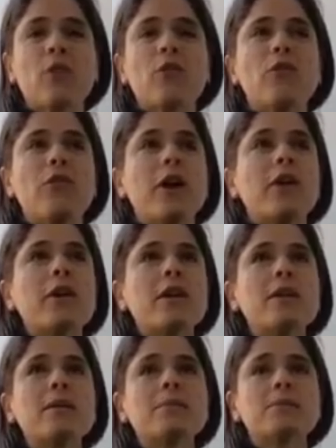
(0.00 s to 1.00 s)

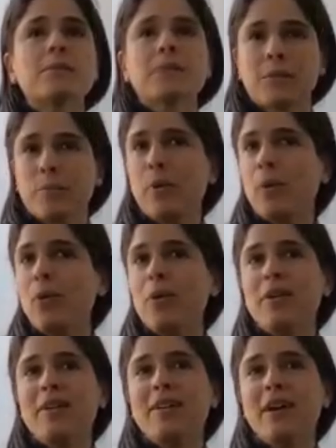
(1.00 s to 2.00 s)
very simple
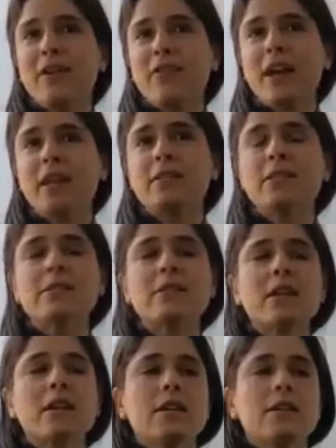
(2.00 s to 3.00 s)

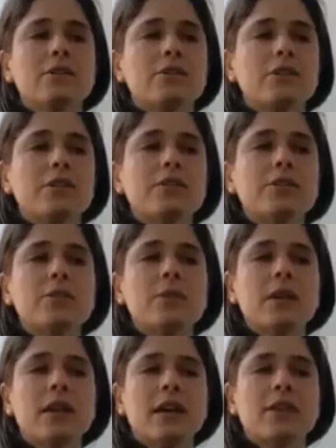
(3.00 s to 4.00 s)
events, just to
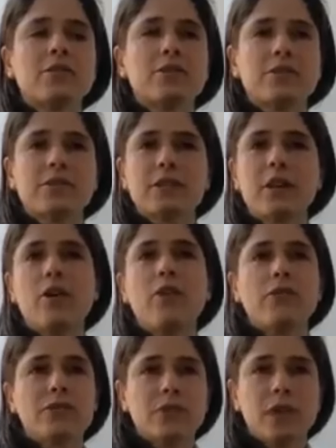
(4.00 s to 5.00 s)
connect
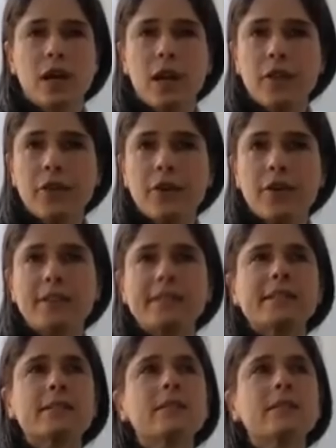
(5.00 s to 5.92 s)
yourself to others, to